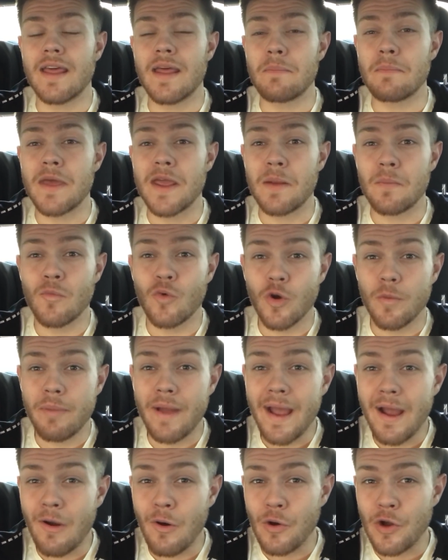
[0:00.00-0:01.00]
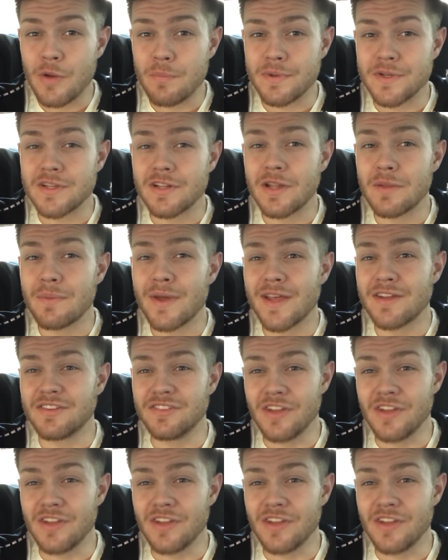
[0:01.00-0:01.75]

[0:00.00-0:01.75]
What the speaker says: and make more power up until about